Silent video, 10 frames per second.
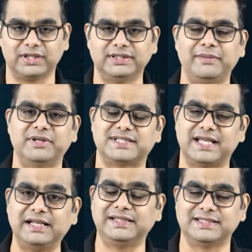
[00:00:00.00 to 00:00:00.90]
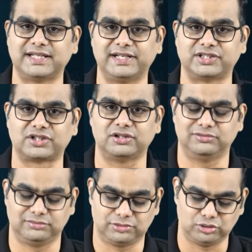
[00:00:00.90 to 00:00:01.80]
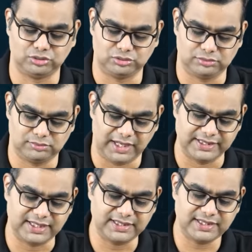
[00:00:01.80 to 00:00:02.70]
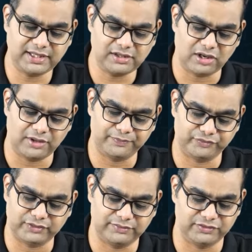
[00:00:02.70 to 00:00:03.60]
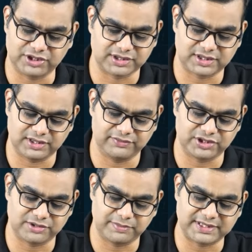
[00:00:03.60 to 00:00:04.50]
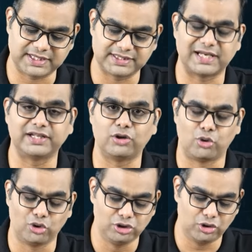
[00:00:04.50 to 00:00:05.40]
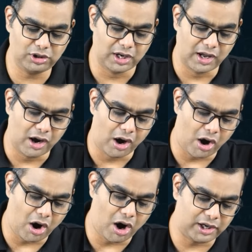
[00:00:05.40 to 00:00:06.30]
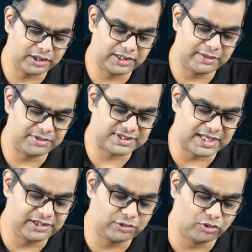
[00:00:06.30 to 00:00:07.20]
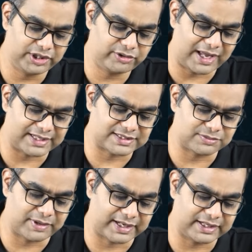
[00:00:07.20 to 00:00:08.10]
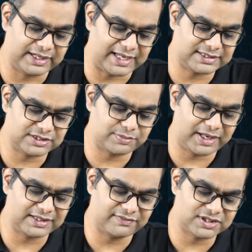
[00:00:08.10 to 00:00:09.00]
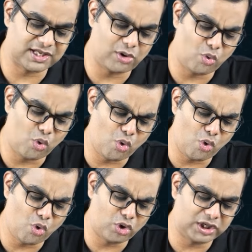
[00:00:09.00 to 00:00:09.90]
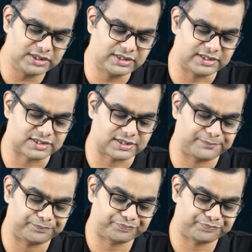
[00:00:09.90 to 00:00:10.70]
They may sell this risk to ICICI, which is basically selling the whole loan, or they may sell it only to Axis Bank. In Axis Bank, they will sell only the risk.